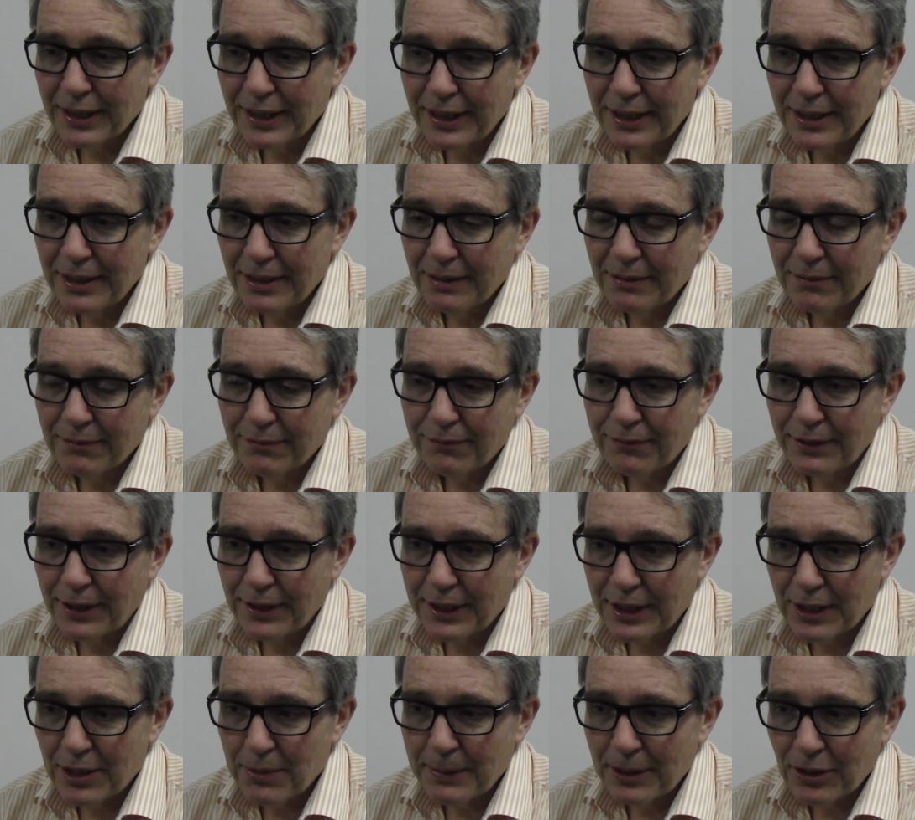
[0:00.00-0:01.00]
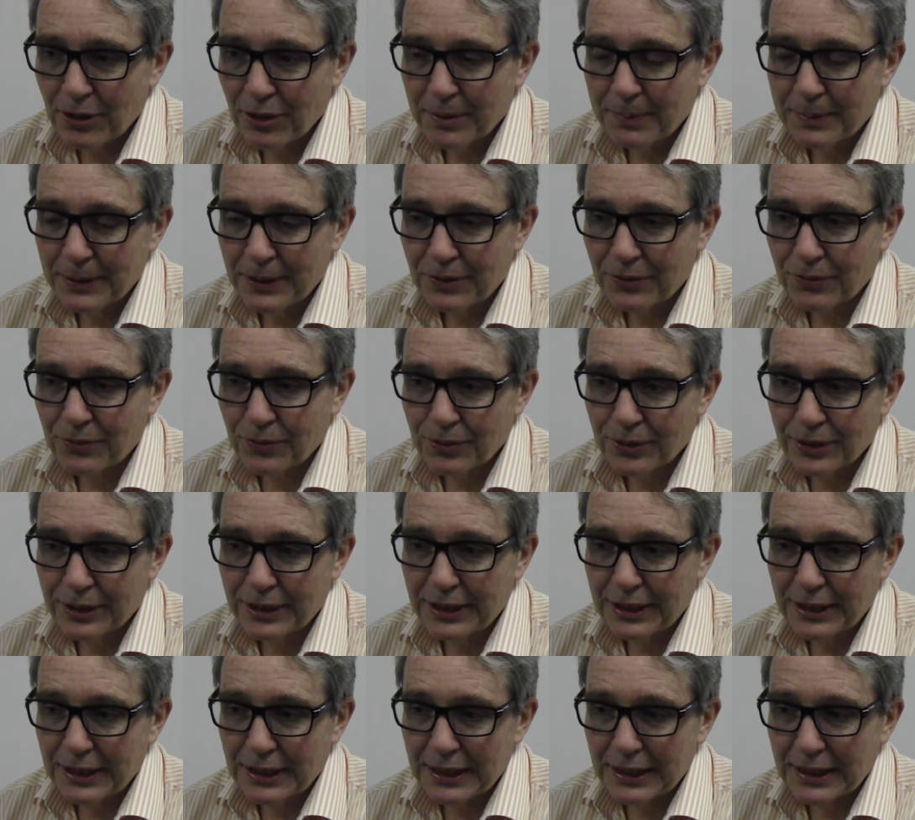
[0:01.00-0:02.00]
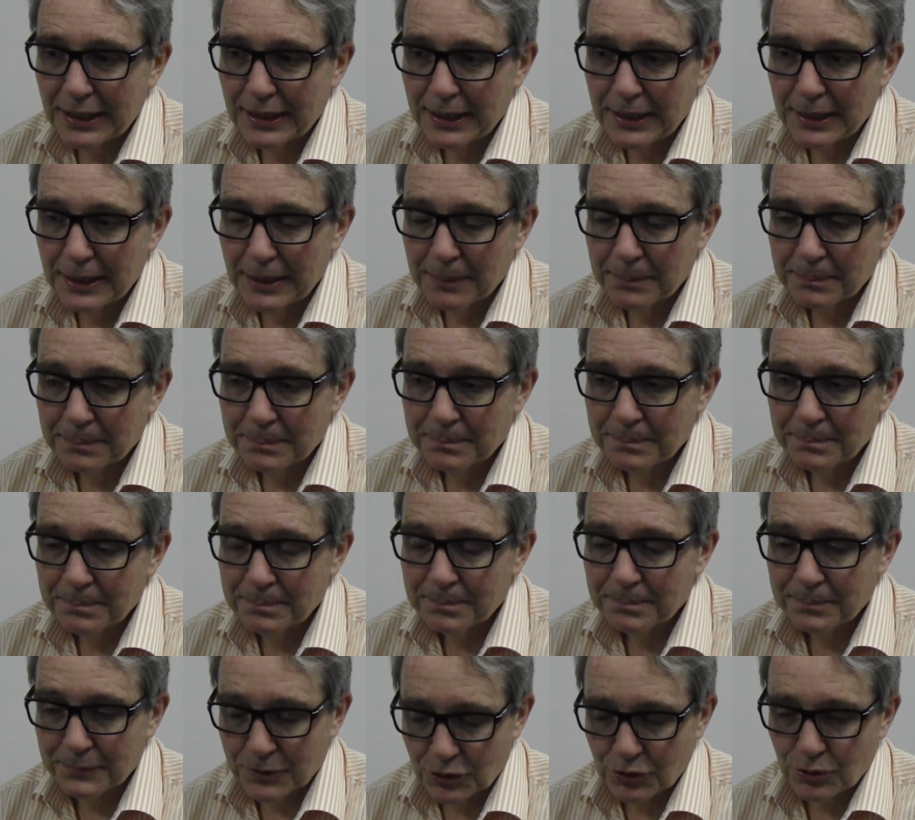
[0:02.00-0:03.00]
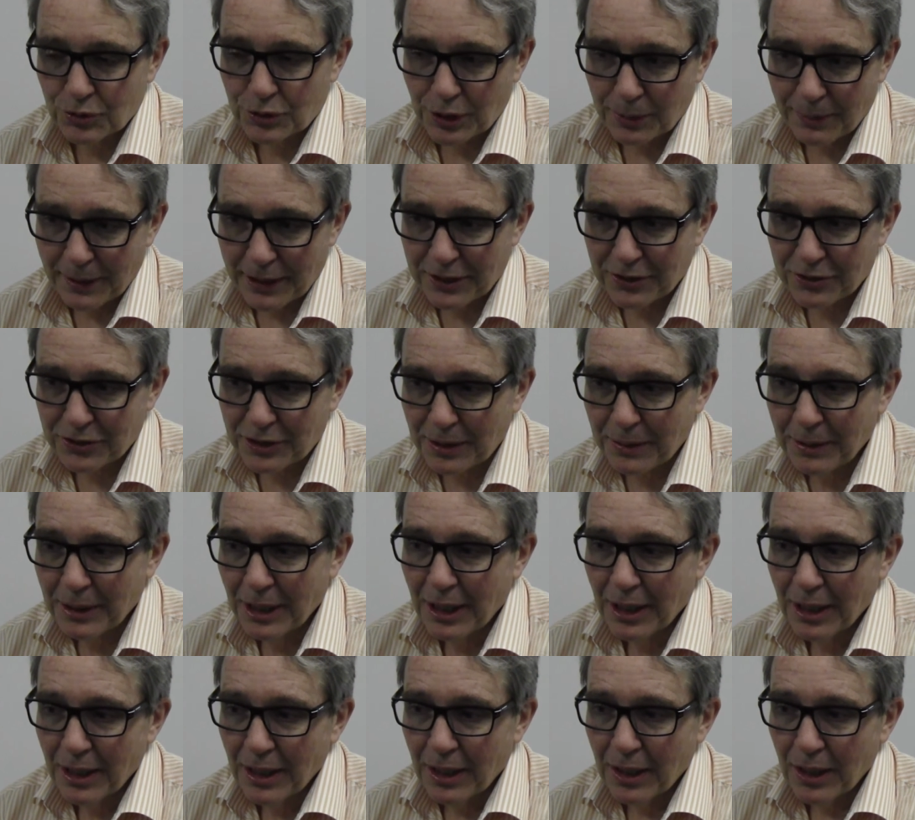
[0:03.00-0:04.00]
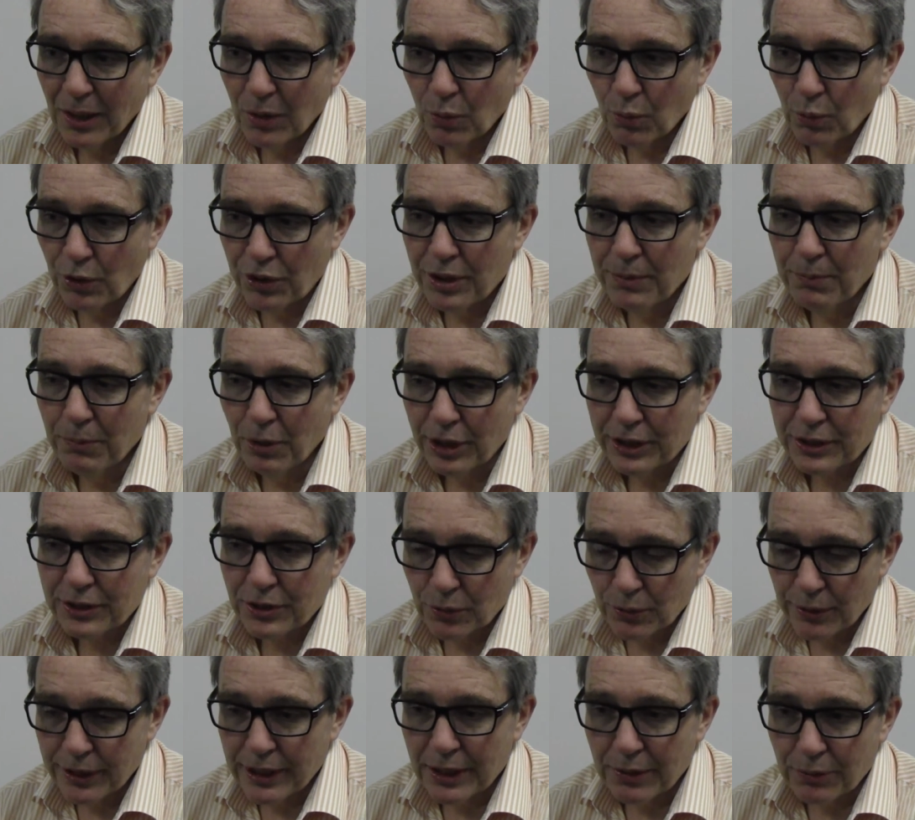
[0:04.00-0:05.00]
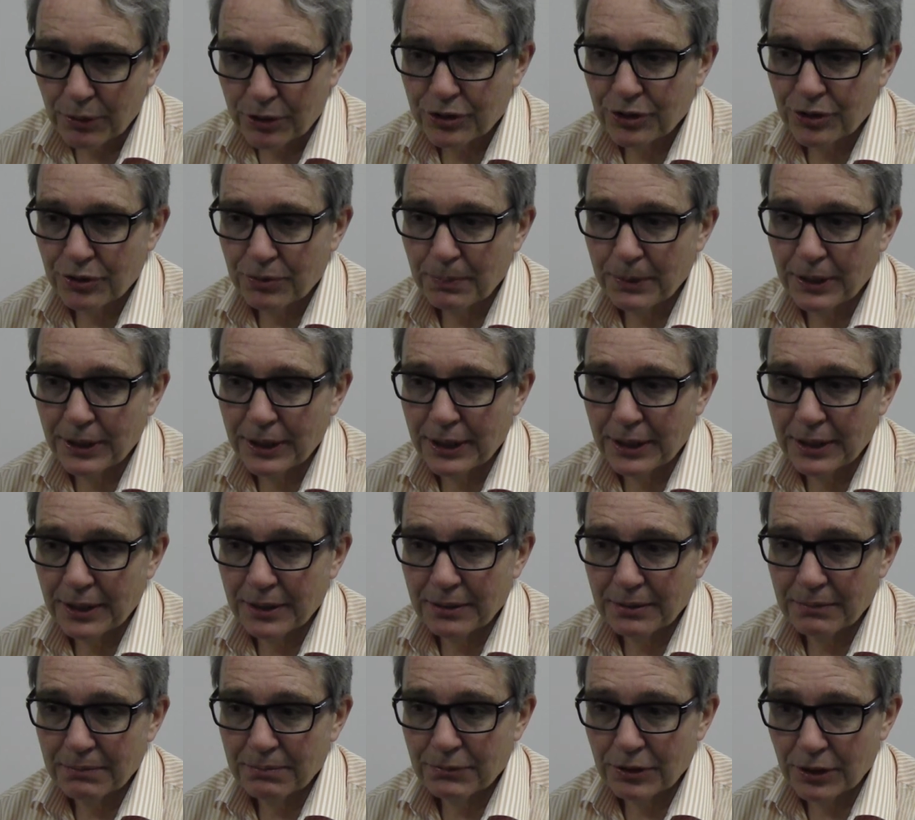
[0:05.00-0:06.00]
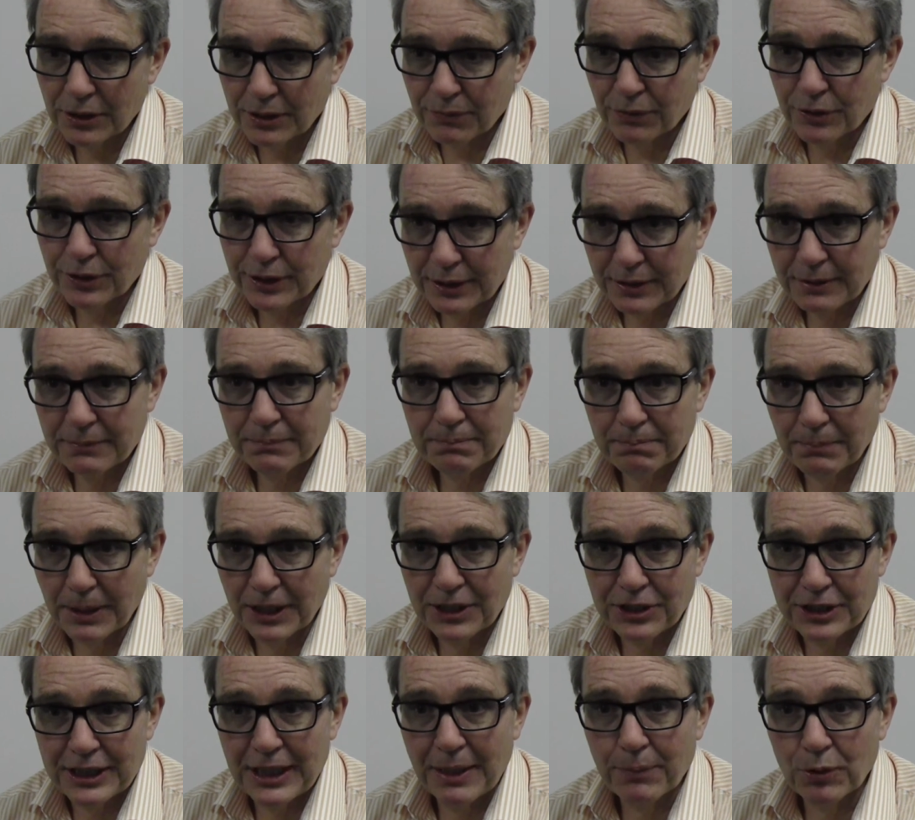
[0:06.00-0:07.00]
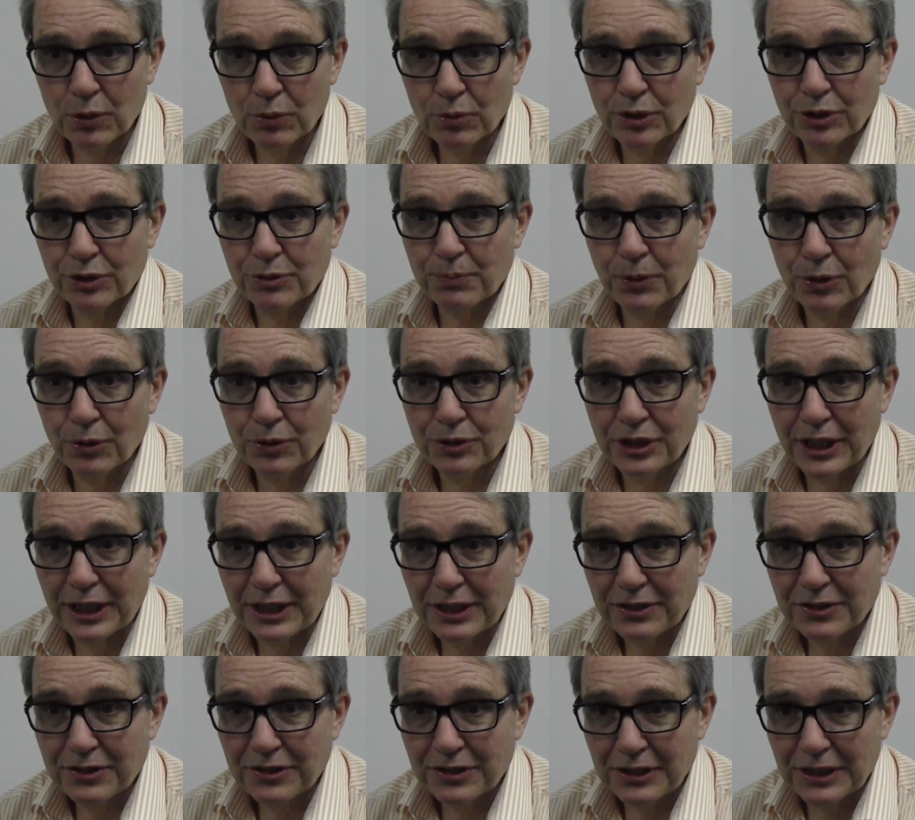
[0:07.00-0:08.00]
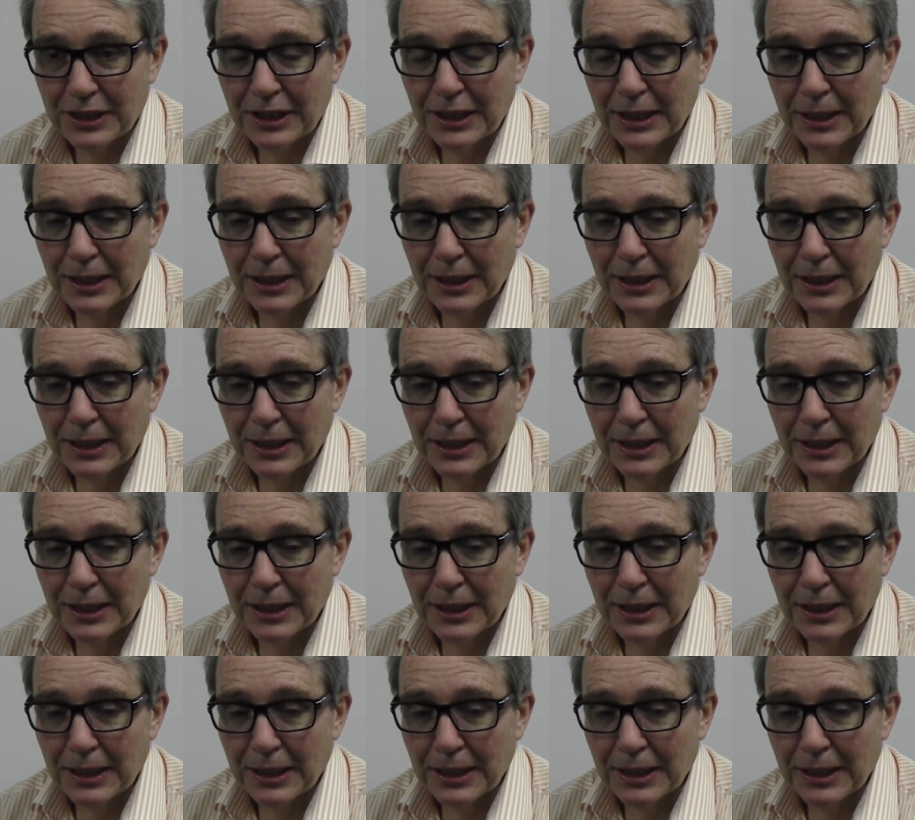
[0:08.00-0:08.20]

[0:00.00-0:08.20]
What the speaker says: I found out about IP3, I should go back a step, within my career, which has been delivering major capital works projects.